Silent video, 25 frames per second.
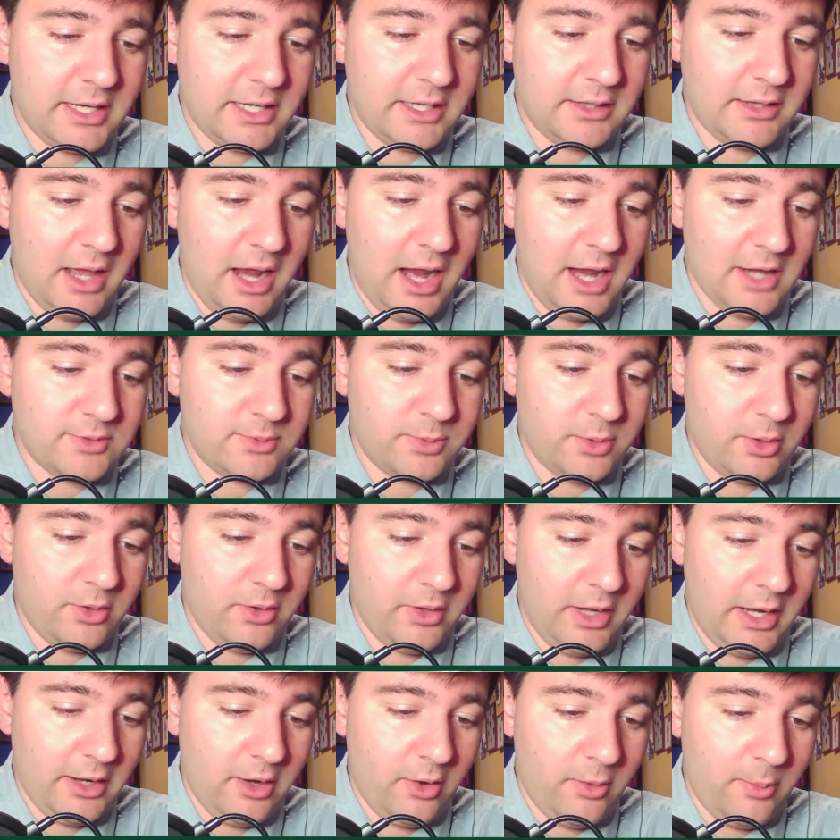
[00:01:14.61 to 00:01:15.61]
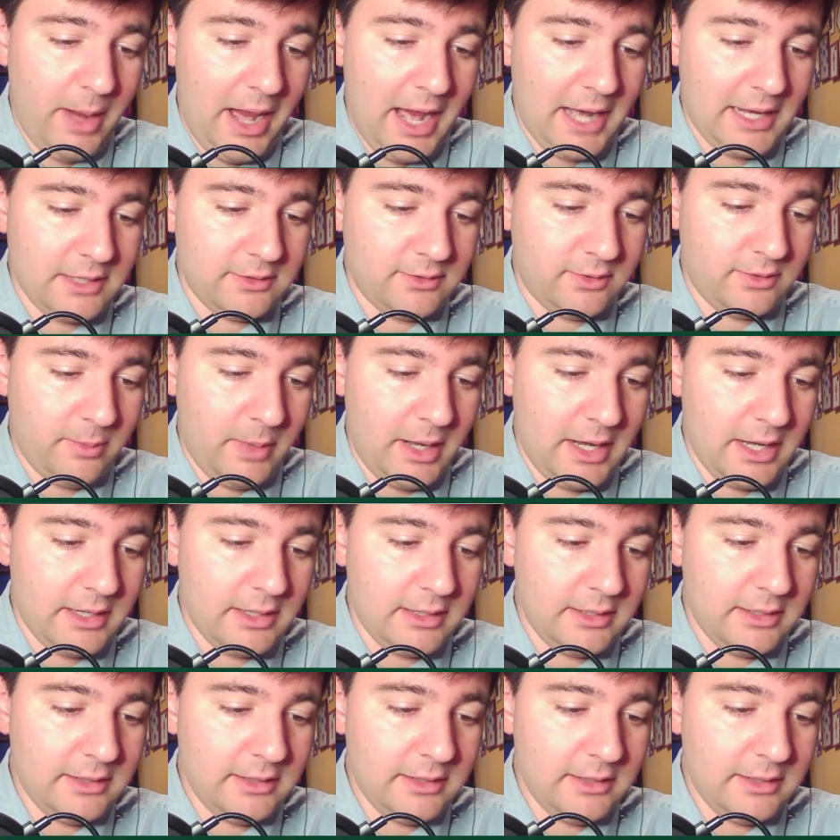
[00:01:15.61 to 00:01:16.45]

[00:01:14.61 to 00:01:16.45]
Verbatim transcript: in the hospital and I go back into my